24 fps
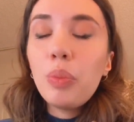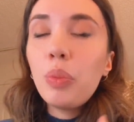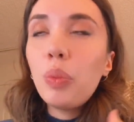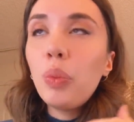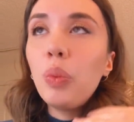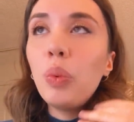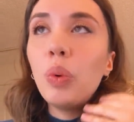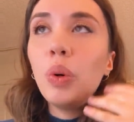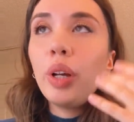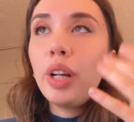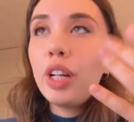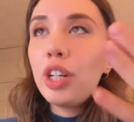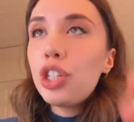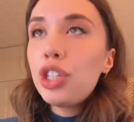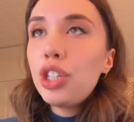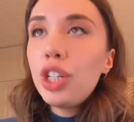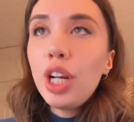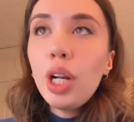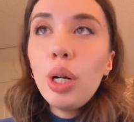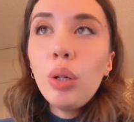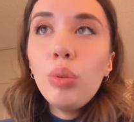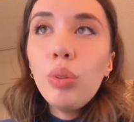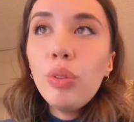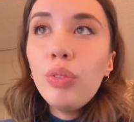what I
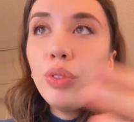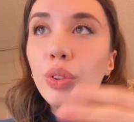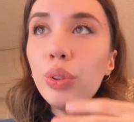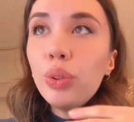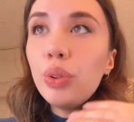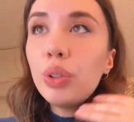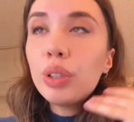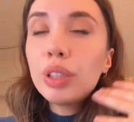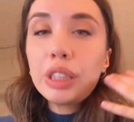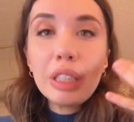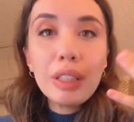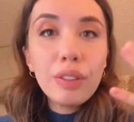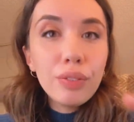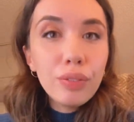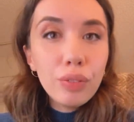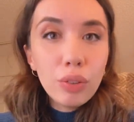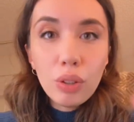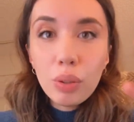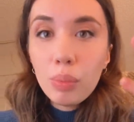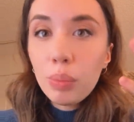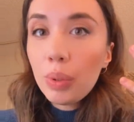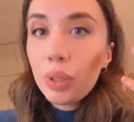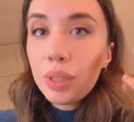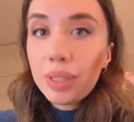share with you, Excel
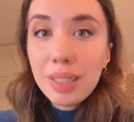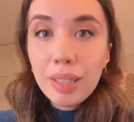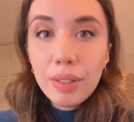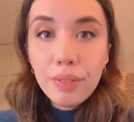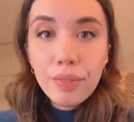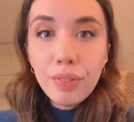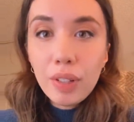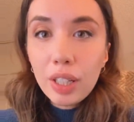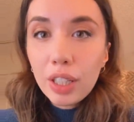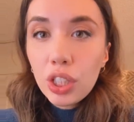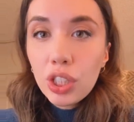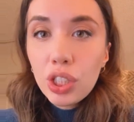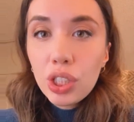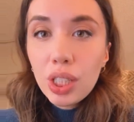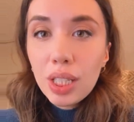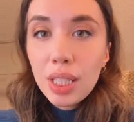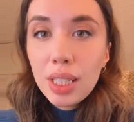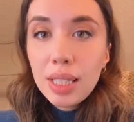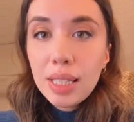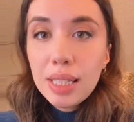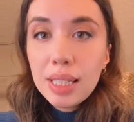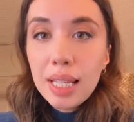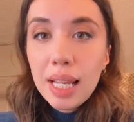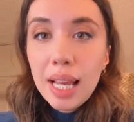formulas and
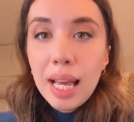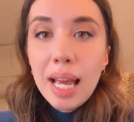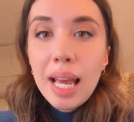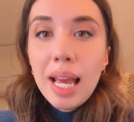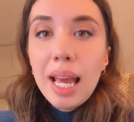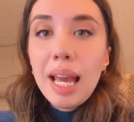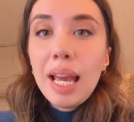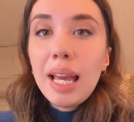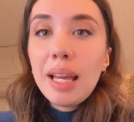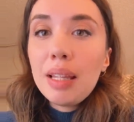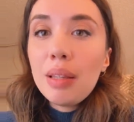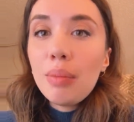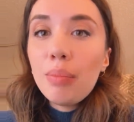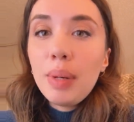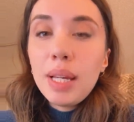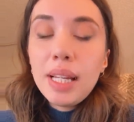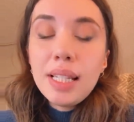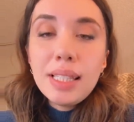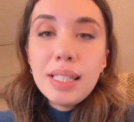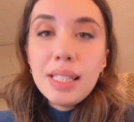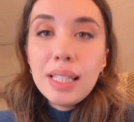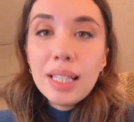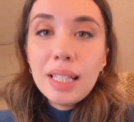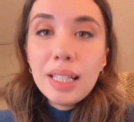functions. And
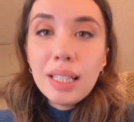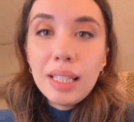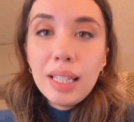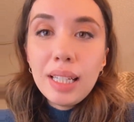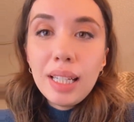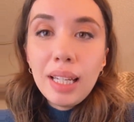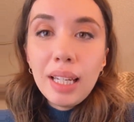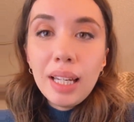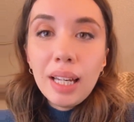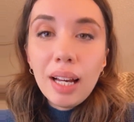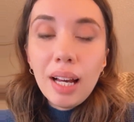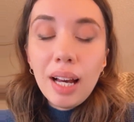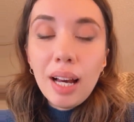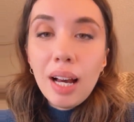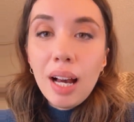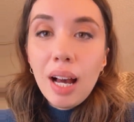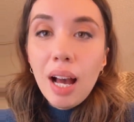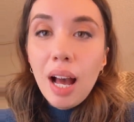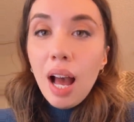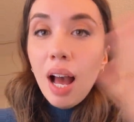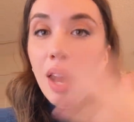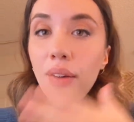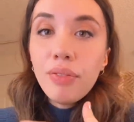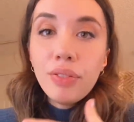basically,
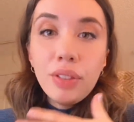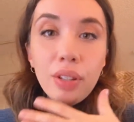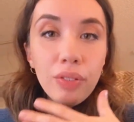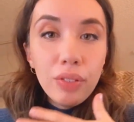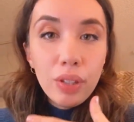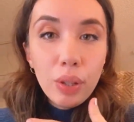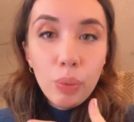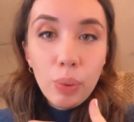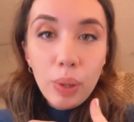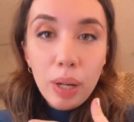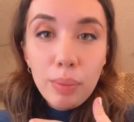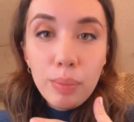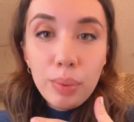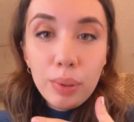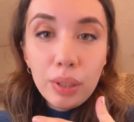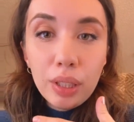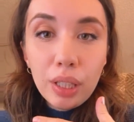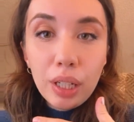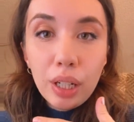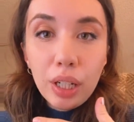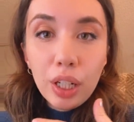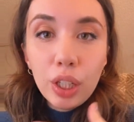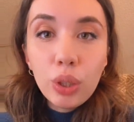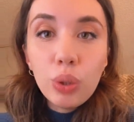after the
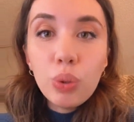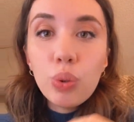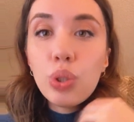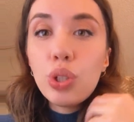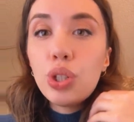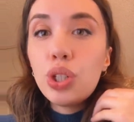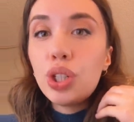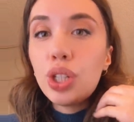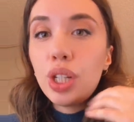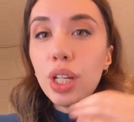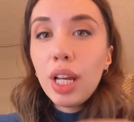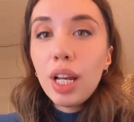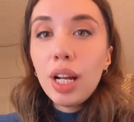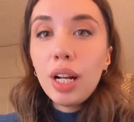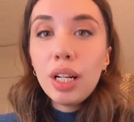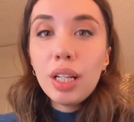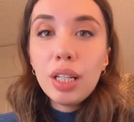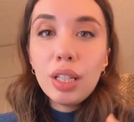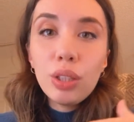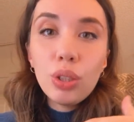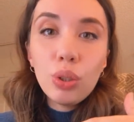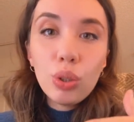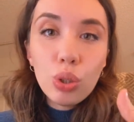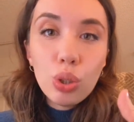webinar, you share
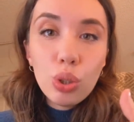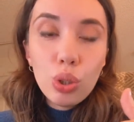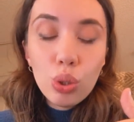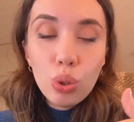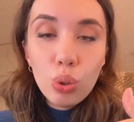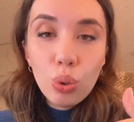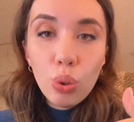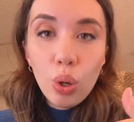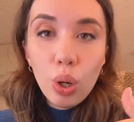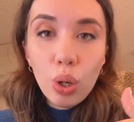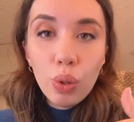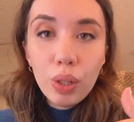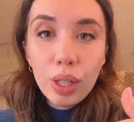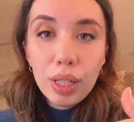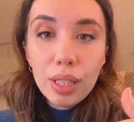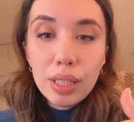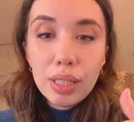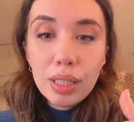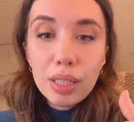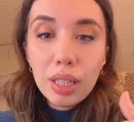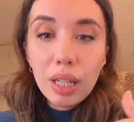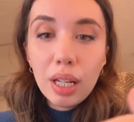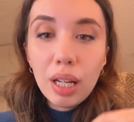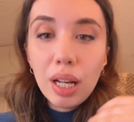in your
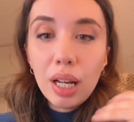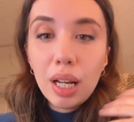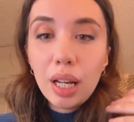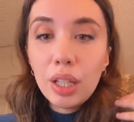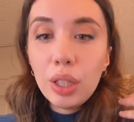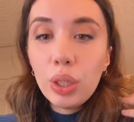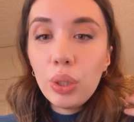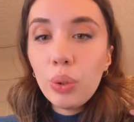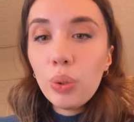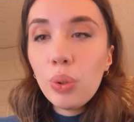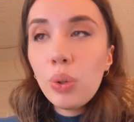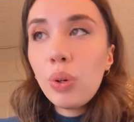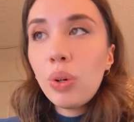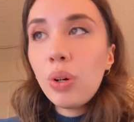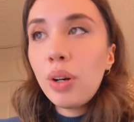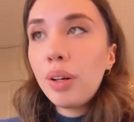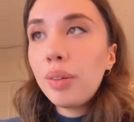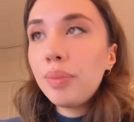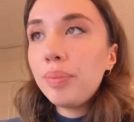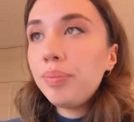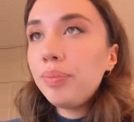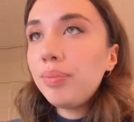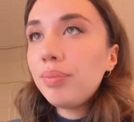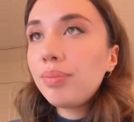stories
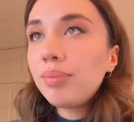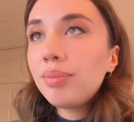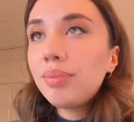your,